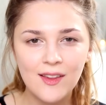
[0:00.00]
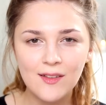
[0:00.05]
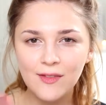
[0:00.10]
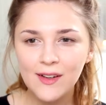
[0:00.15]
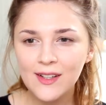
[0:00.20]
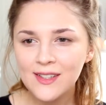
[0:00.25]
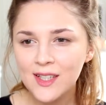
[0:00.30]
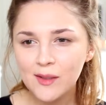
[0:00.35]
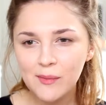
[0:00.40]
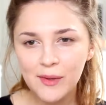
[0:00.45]
The
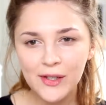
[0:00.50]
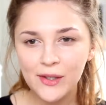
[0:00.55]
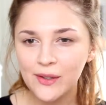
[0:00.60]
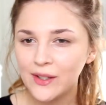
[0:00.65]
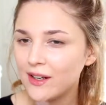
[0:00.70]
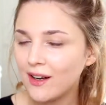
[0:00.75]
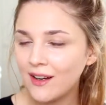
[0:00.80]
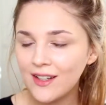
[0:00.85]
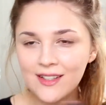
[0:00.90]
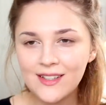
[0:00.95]
first time I
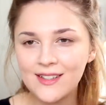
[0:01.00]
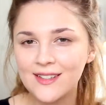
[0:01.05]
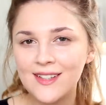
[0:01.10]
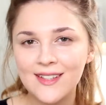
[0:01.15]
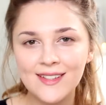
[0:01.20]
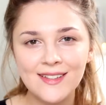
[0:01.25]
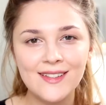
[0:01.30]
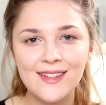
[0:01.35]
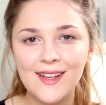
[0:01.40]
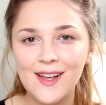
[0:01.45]
got it I just
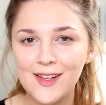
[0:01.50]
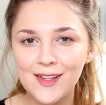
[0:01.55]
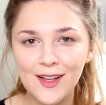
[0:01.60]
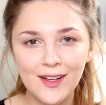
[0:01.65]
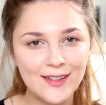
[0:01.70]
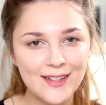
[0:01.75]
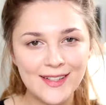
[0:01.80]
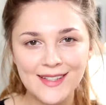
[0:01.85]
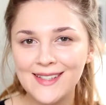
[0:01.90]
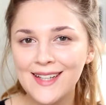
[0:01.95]
didn't
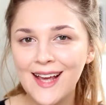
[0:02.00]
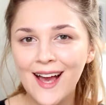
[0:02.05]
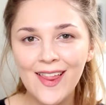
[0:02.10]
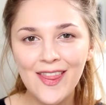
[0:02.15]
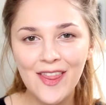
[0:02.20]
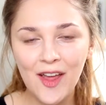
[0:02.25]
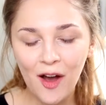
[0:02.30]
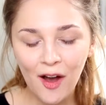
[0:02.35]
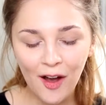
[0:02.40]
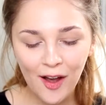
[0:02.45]

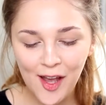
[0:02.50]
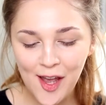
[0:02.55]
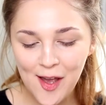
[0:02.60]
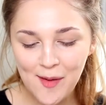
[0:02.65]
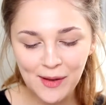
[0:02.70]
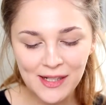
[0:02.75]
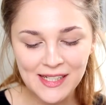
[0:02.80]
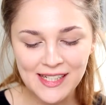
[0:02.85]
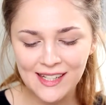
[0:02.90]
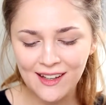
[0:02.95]
understand the
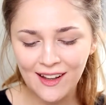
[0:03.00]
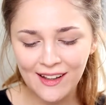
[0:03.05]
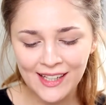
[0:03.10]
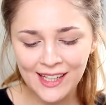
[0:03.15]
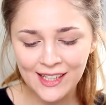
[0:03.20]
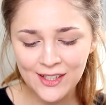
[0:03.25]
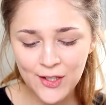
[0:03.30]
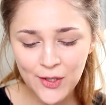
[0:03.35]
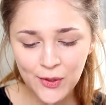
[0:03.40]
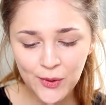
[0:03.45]
hype, I didn't
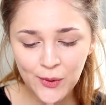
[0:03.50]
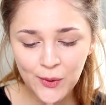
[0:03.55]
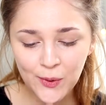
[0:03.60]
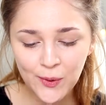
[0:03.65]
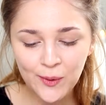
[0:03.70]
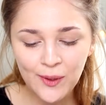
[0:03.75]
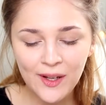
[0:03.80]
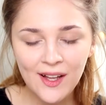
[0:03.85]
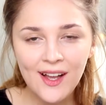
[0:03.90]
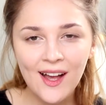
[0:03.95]
like it at
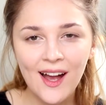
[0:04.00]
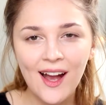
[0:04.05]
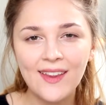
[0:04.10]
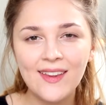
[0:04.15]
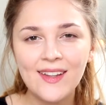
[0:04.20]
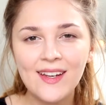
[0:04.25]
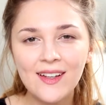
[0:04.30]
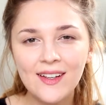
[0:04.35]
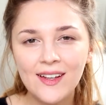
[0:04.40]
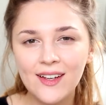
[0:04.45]
all,
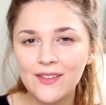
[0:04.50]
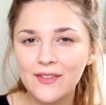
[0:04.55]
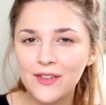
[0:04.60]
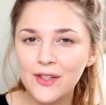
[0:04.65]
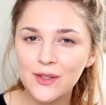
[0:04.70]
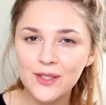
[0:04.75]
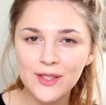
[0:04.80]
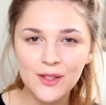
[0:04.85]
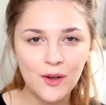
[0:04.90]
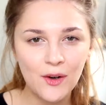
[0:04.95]
and then I kind
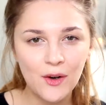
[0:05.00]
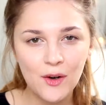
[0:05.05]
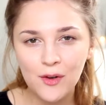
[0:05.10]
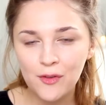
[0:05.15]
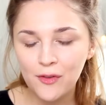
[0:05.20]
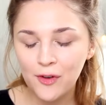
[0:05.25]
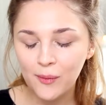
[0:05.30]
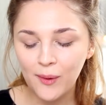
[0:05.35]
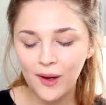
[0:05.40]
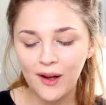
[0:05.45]
of used it on and
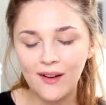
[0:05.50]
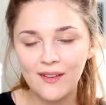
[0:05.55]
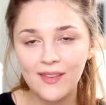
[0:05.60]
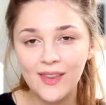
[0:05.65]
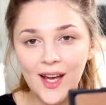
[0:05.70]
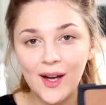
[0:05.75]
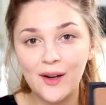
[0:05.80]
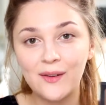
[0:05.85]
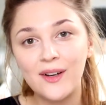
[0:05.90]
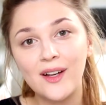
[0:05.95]
off for a while,
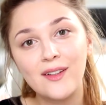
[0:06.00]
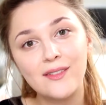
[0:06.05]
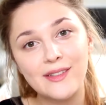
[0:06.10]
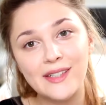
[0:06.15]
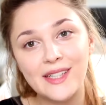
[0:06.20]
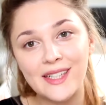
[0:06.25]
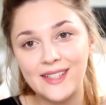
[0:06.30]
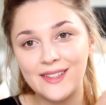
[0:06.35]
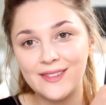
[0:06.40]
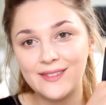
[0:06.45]
and now I
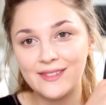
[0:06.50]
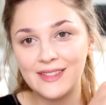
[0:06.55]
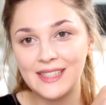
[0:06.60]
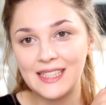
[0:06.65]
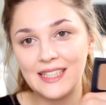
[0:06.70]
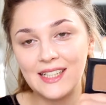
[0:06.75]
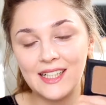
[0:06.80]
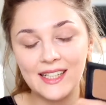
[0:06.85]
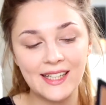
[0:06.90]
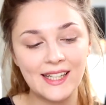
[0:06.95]

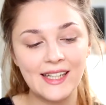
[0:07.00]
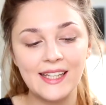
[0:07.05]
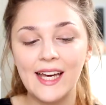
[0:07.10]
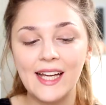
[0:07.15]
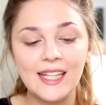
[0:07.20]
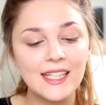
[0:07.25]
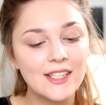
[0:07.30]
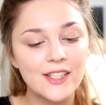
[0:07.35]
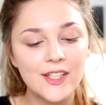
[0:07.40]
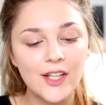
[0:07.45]
really like it
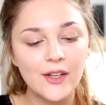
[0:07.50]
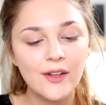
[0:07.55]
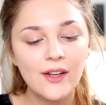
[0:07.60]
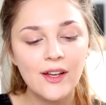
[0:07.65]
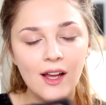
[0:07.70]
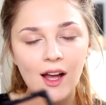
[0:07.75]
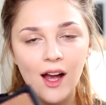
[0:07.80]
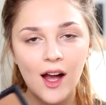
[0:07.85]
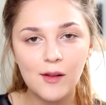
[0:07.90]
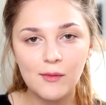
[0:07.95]
again. So
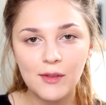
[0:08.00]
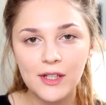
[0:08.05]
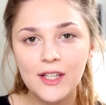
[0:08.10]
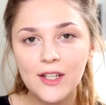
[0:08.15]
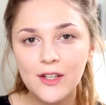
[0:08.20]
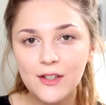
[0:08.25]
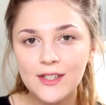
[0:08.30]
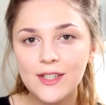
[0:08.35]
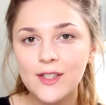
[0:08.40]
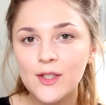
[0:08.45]
I'm
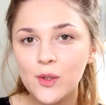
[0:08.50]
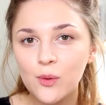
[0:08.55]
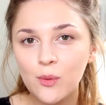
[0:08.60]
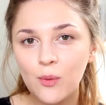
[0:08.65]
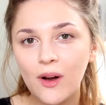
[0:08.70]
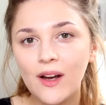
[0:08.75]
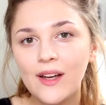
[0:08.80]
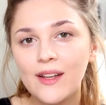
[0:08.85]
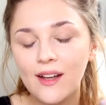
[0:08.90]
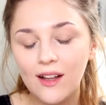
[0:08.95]
going to use this
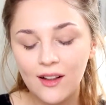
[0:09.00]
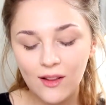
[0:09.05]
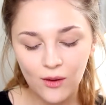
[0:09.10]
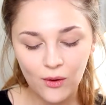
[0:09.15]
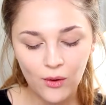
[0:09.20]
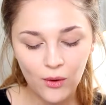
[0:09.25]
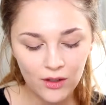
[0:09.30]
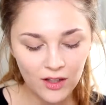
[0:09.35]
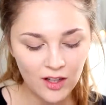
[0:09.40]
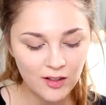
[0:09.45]
quite a
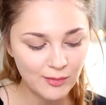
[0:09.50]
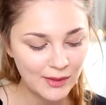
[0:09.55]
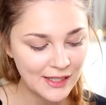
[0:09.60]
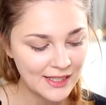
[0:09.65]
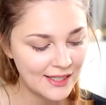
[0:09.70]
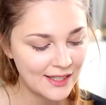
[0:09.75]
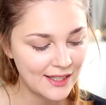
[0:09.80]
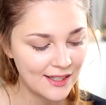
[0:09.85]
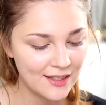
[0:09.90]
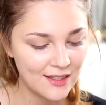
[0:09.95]
lot all over
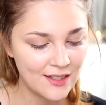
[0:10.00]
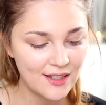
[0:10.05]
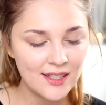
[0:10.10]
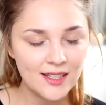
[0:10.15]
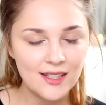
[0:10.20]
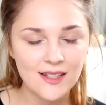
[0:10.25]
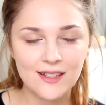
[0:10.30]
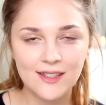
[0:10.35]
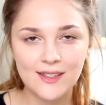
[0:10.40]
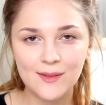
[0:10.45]
my skin
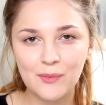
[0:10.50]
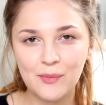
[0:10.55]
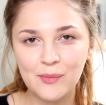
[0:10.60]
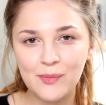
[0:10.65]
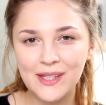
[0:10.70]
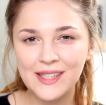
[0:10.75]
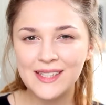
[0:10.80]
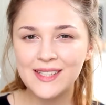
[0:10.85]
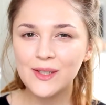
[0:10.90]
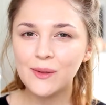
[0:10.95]
just because
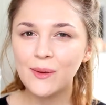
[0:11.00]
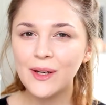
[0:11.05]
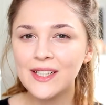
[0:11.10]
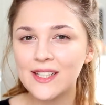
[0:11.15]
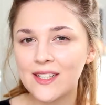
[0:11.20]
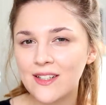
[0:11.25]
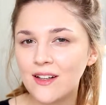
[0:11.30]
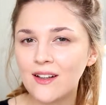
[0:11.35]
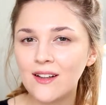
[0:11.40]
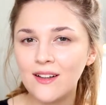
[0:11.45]
it's
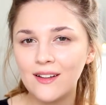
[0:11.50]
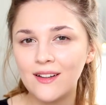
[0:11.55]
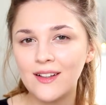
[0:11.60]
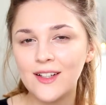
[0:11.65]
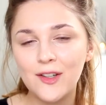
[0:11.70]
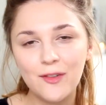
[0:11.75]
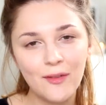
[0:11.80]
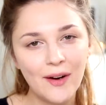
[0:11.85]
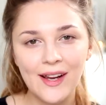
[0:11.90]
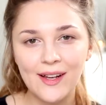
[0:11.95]
quite
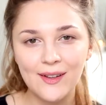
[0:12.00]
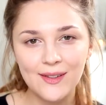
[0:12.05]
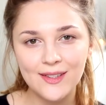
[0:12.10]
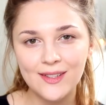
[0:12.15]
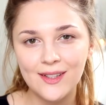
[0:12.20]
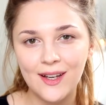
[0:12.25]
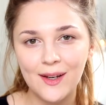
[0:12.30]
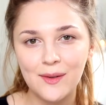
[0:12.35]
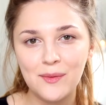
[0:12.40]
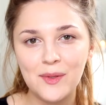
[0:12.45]
dull and grey
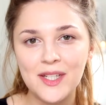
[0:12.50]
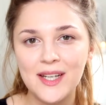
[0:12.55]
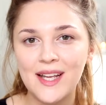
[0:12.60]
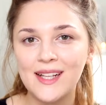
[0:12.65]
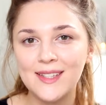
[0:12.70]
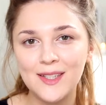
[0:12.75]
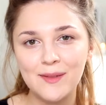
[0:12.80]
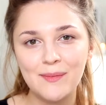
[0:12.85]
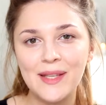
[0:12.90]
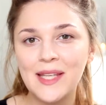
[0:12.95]
outside, which
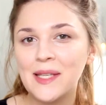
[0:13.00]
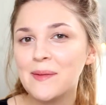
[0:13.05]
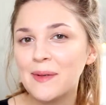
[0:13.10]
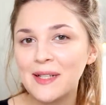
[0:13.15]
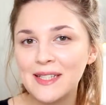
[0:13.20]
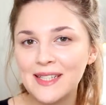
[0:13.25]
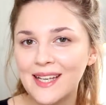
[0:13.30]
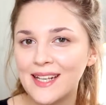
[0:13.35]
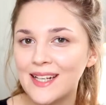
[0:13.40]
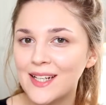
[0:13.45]
ends up
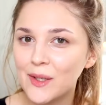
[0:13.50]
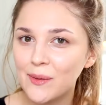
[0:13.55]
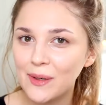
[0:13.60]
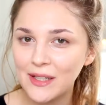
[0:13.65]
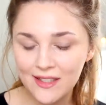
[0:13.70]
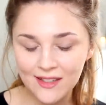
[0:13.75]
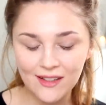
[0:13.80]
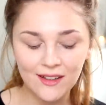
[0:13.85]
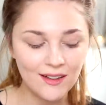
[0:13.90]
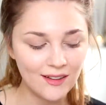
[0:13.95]
making my skin look
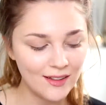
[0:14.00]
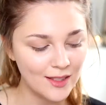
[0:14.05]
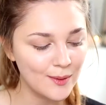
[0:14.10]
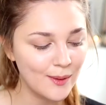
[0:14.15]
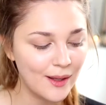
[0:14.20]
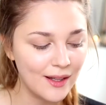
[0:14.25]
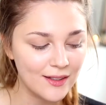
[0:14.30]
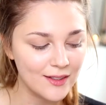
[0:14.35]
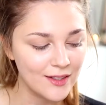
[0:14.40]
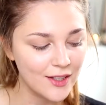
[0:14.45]
quite dull
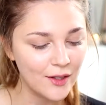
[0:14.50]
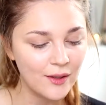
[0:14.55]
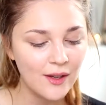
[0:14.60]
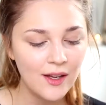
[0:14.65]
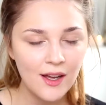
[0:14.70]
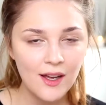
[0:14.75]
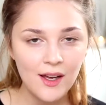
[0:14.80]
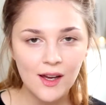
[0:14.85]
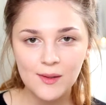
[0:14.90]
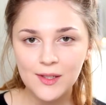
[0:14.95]
as well, so I'm
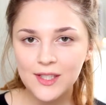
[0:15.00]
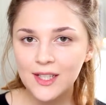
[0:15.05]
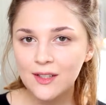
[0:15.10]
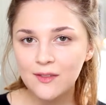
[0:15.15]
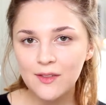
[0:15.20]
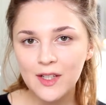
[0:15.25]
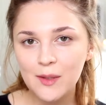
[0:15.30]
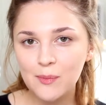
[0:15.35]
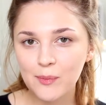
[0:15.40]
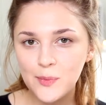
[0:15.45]
just
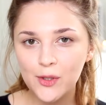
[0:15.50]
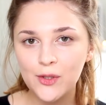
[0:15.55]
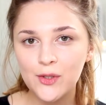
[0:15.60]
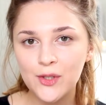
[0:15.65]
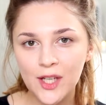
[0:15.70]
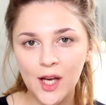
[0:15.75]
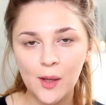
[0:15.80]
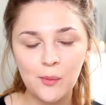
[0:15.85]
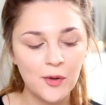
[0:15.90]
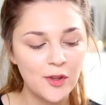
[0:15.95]
going to really
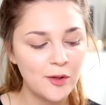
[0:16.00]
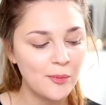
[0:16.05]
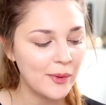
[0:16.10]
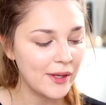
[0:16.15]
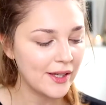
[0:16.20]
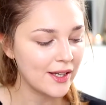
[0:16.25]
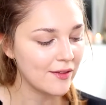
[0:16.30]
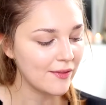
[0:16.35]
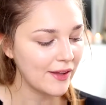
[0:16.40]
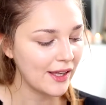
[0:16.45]
boost it up with a
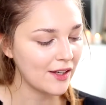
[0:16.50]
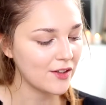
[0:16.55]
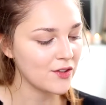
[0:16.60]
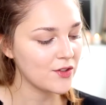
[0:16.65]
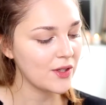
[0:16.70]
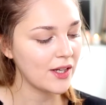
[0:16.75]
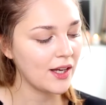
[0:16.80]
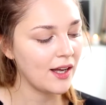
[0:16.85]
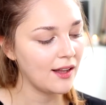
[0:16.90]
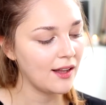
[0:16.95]
bit of extra